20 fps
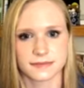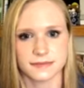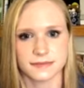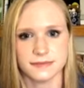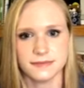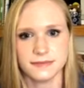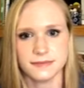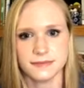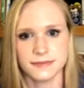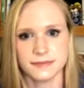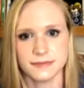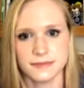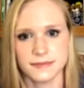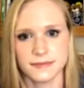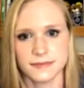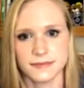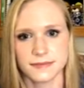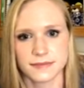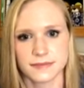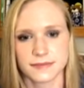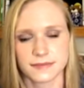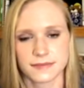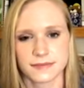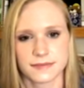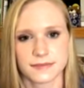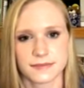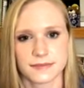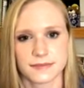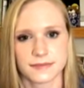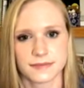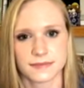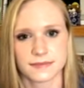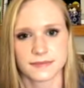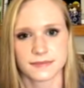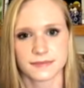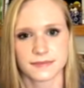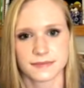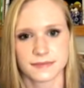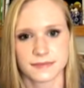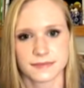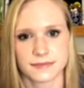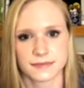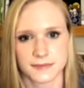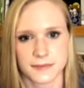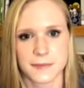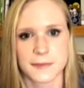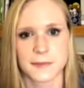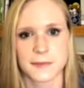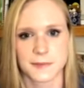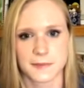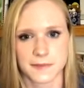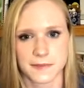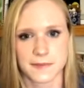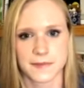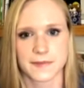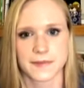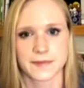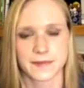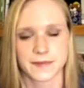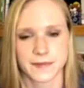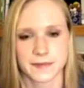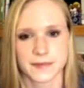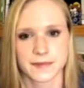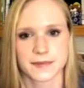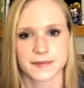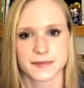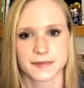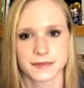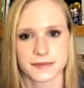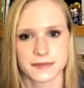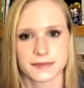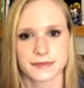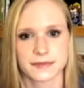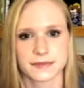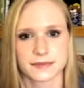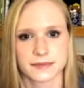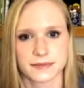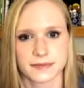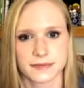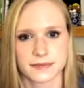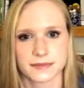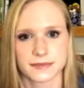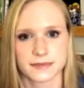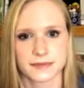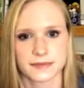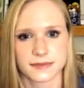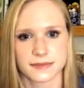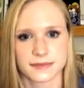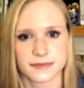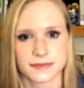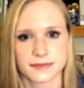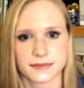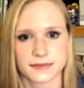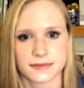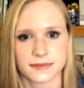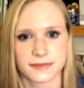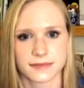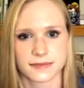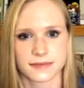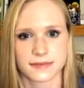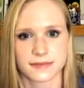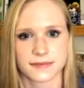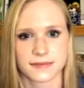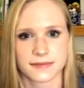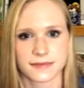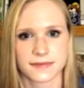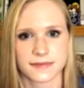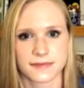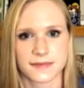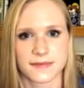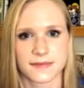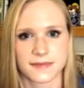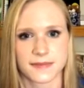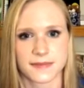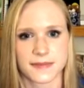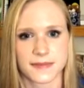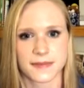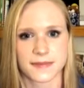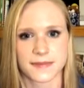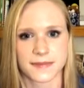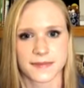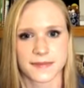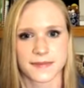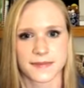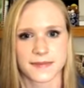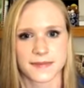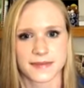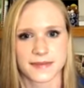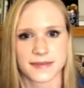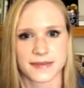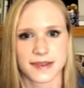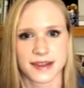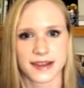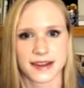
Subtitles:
[no speech]